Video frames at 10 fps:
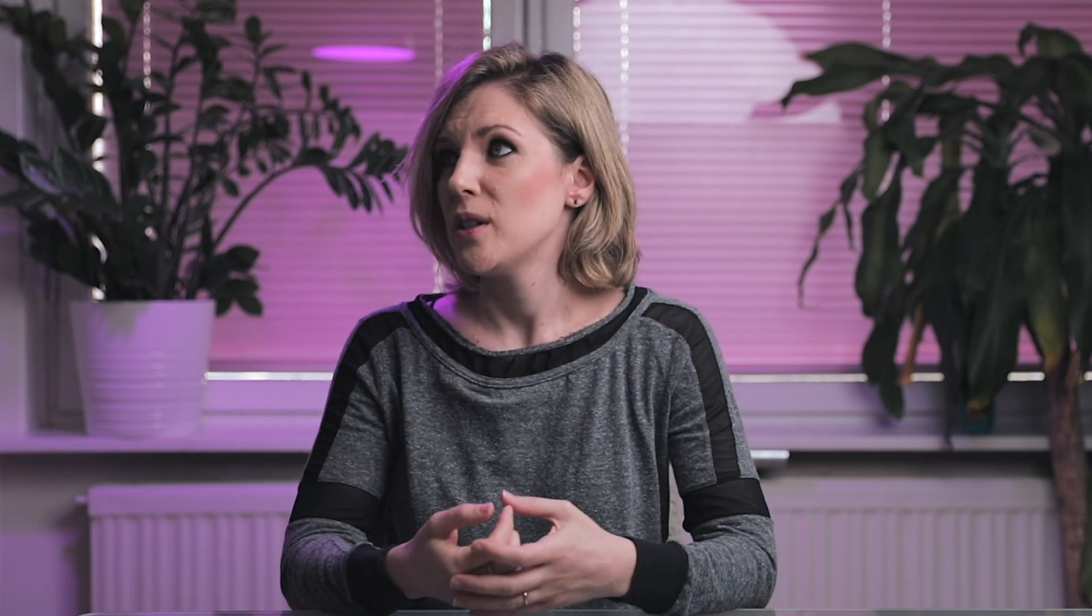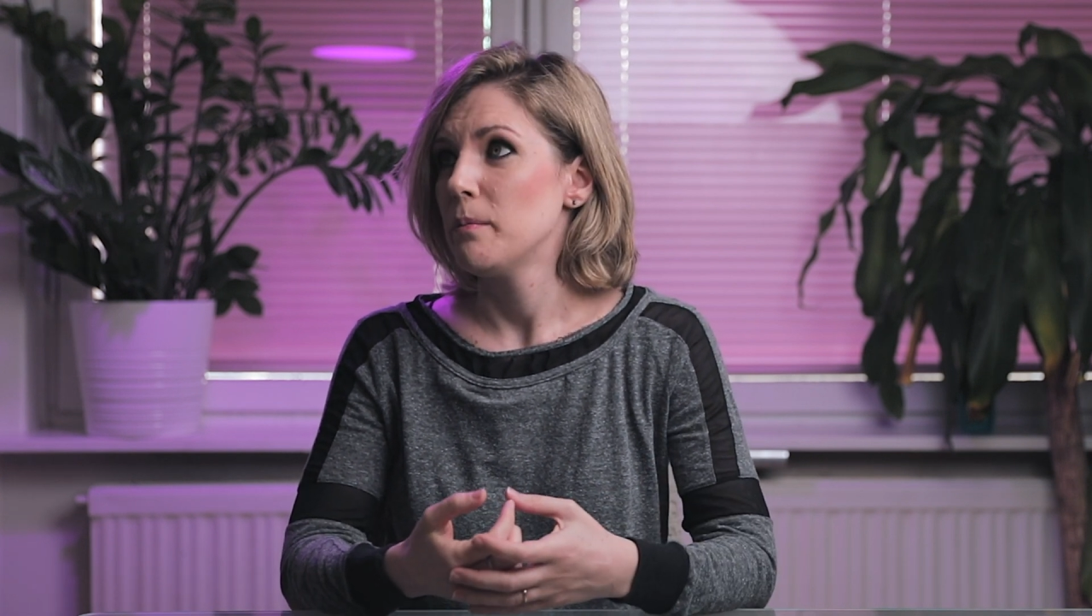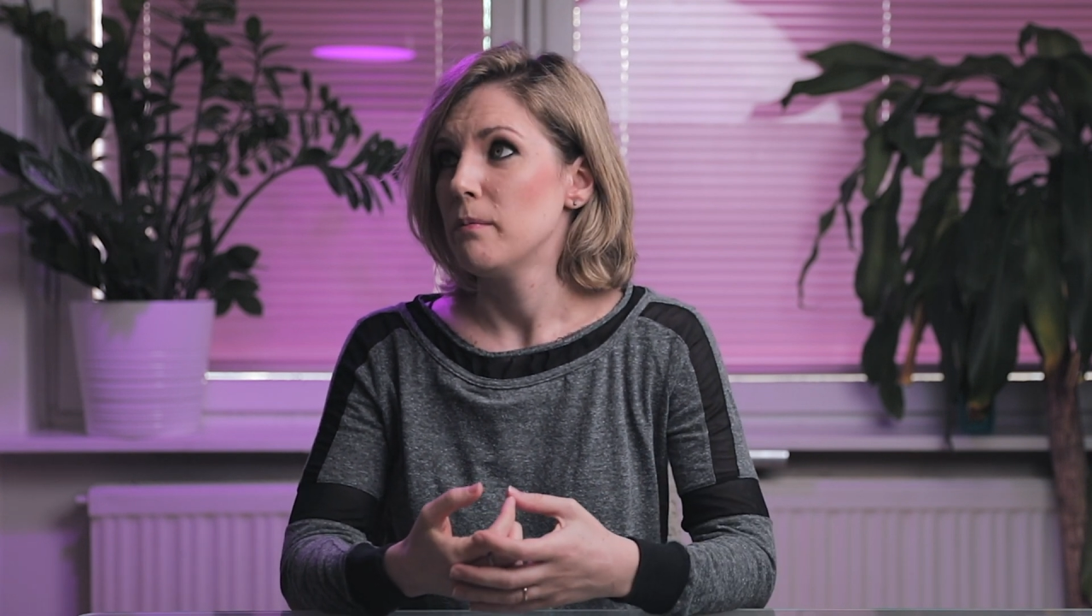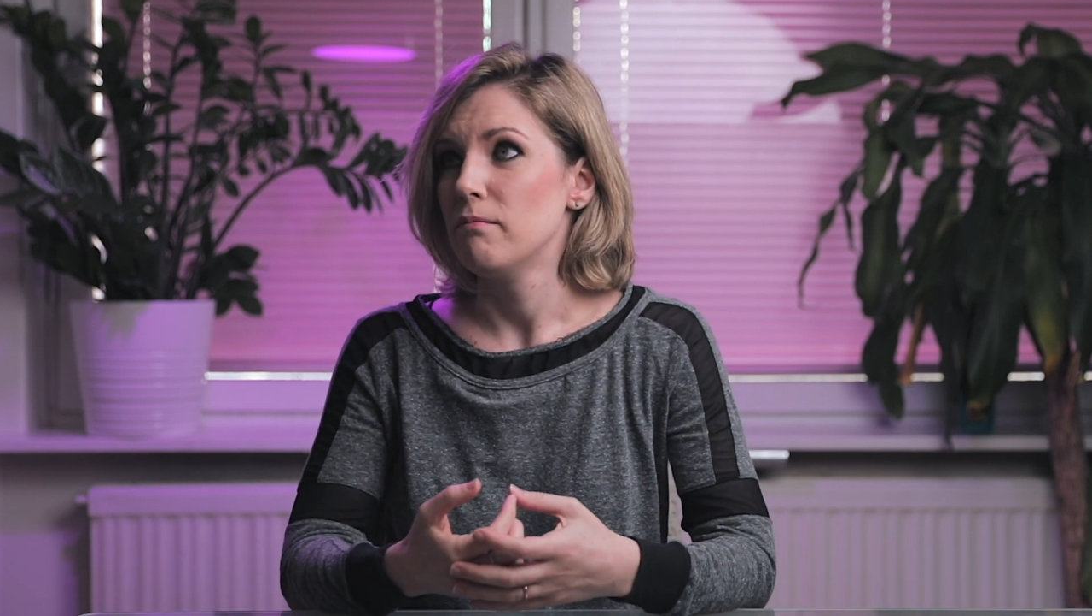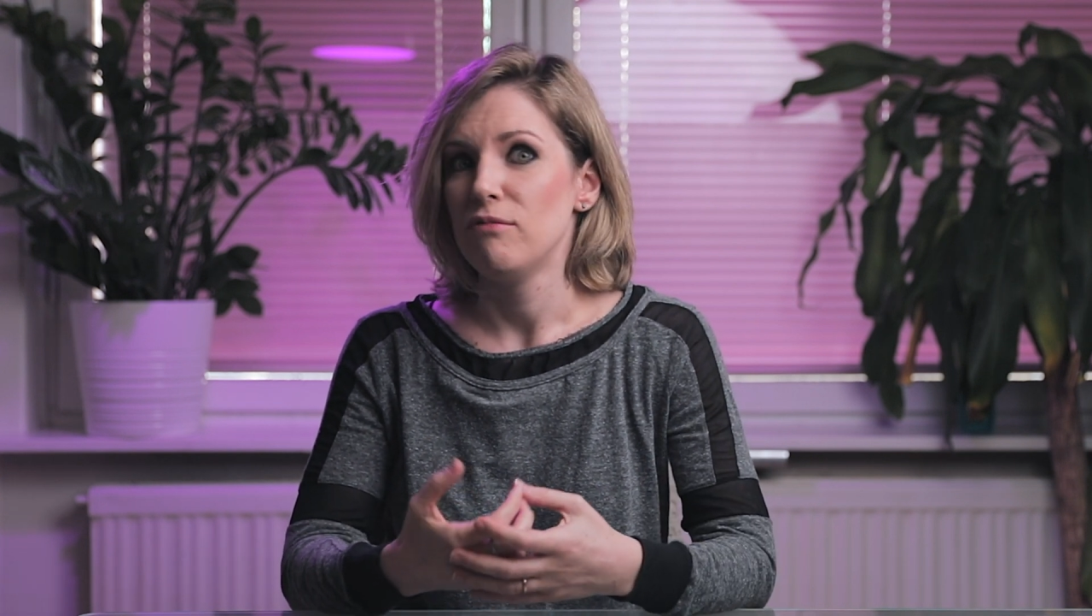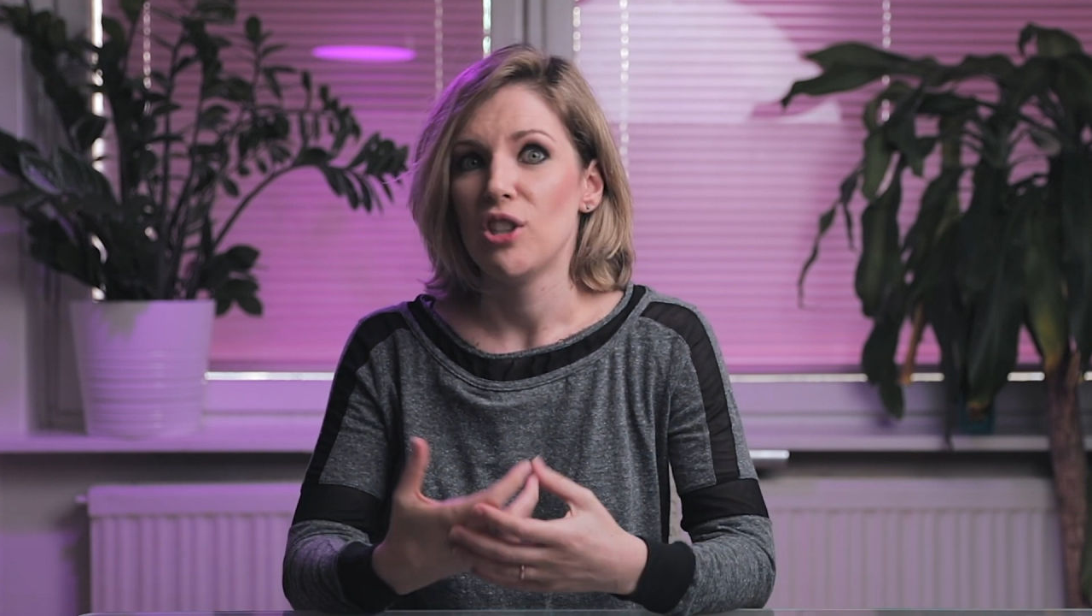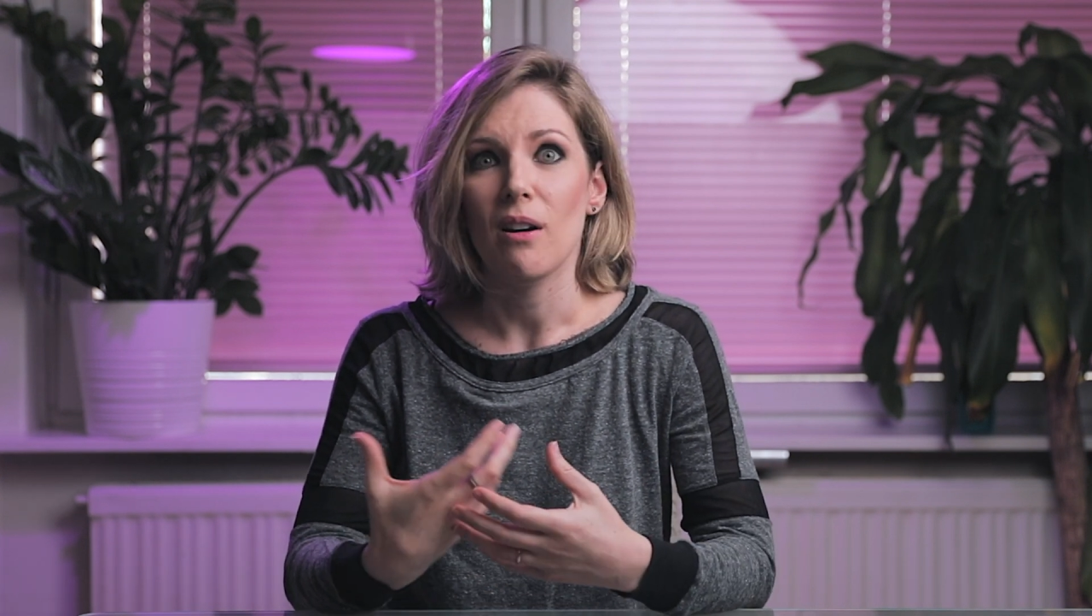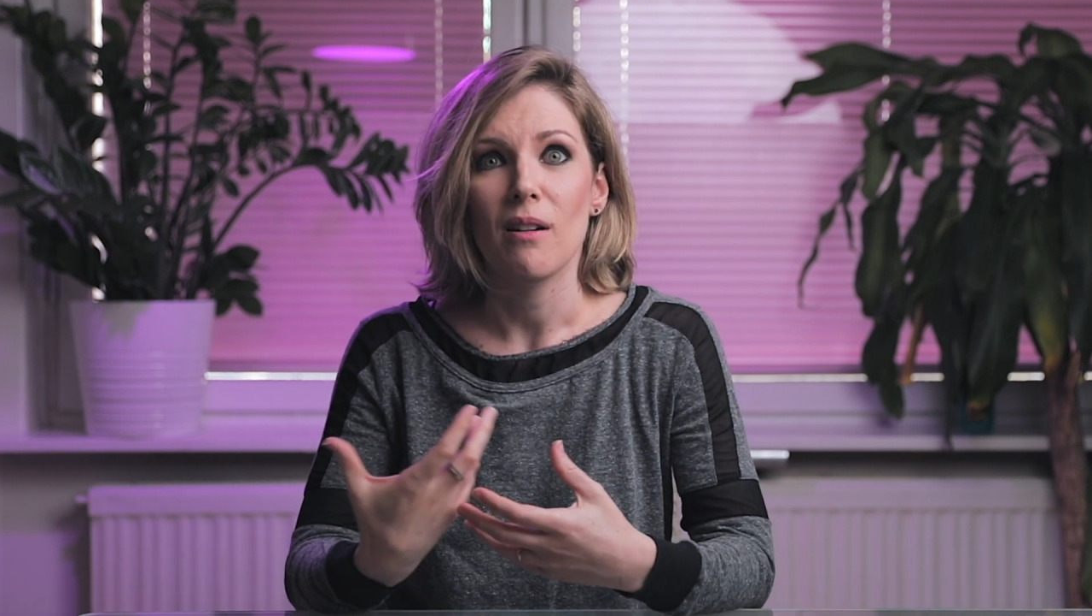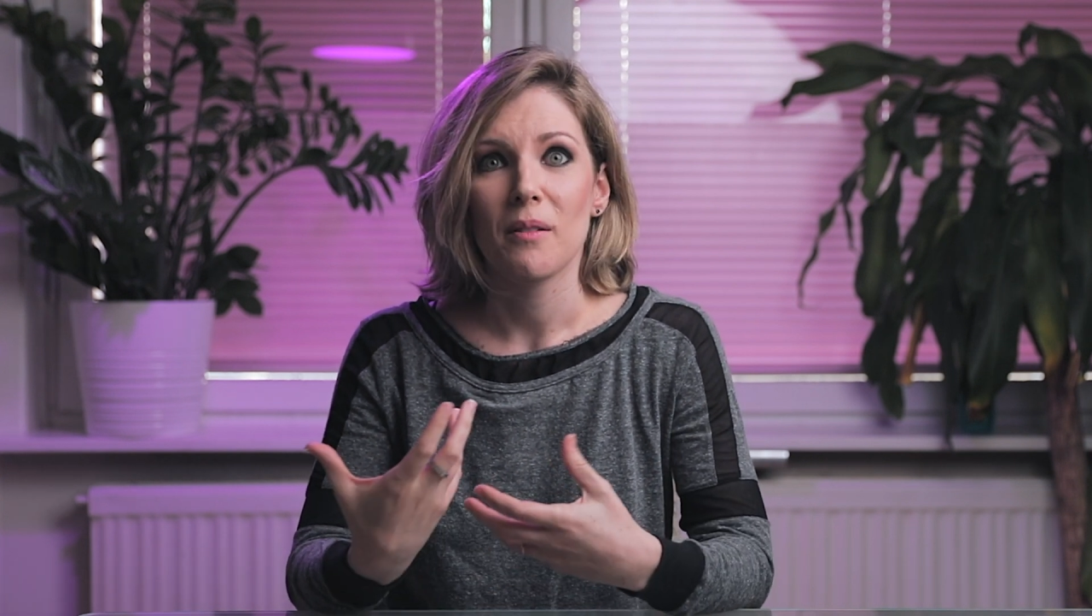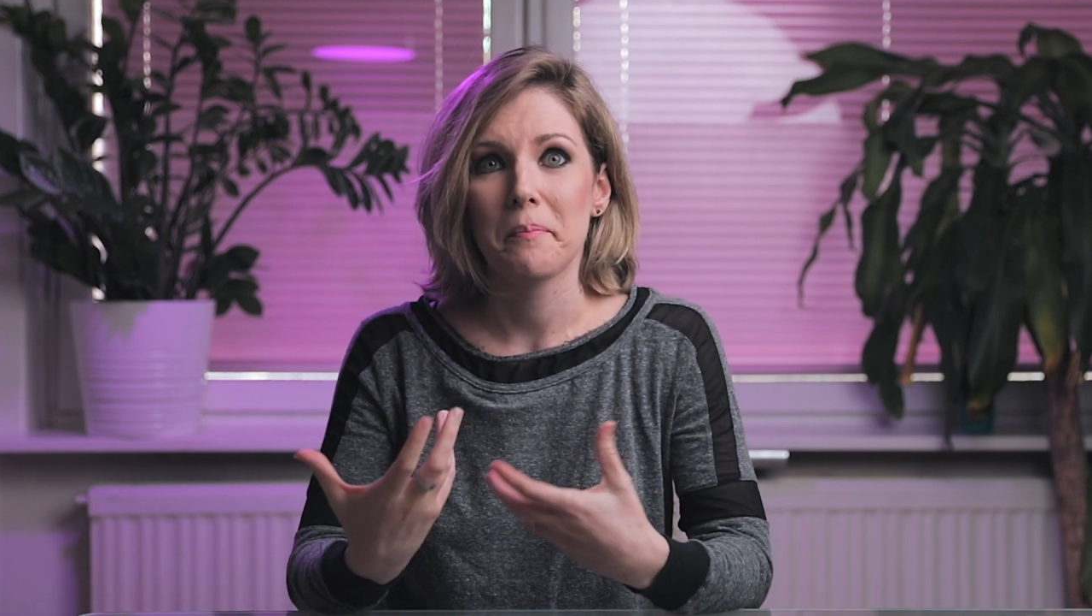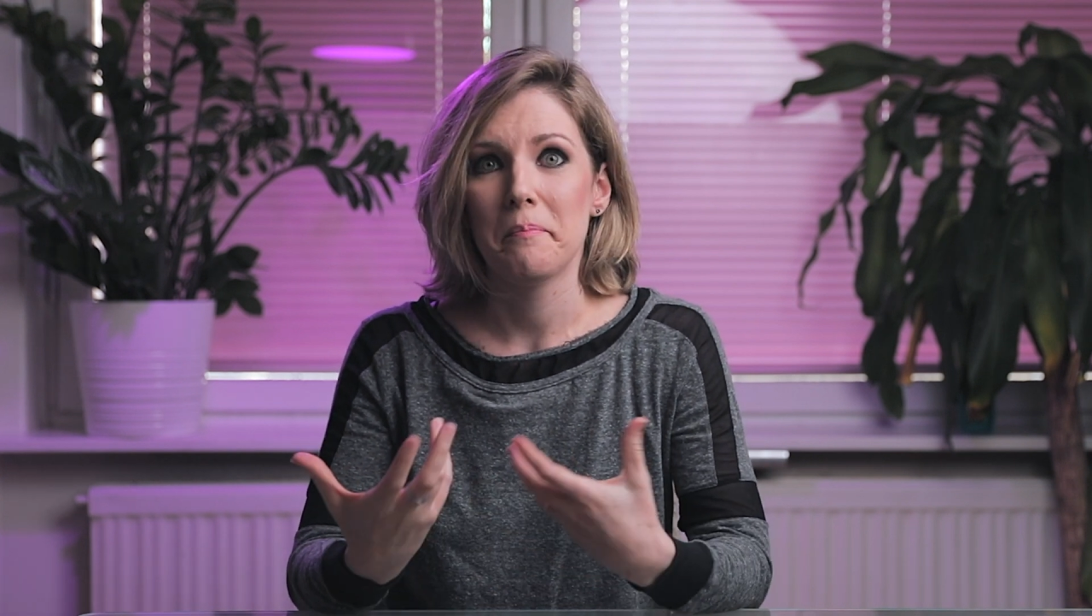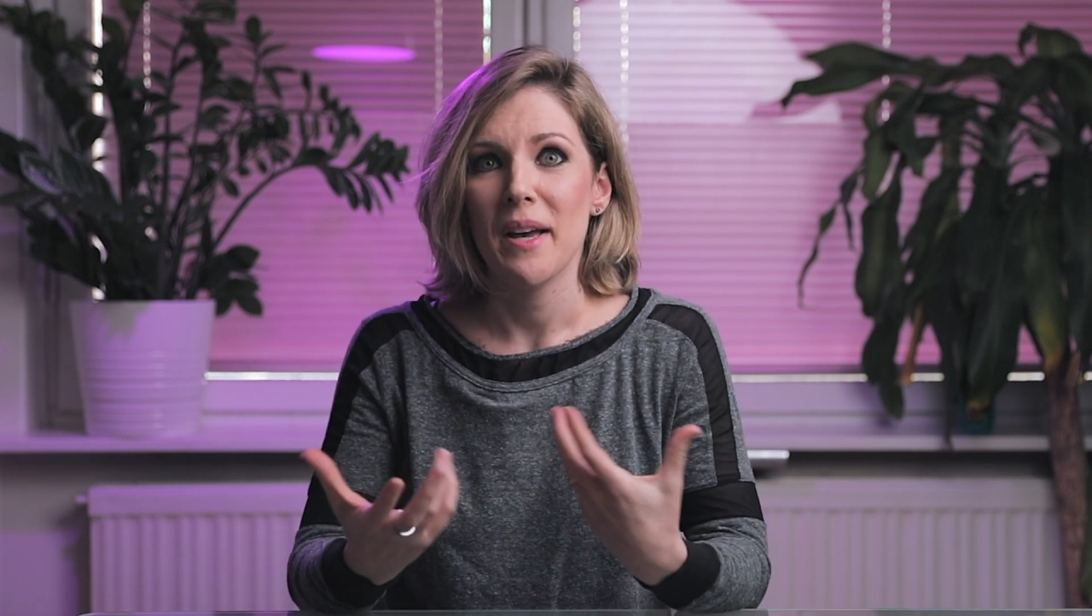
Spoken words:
a dog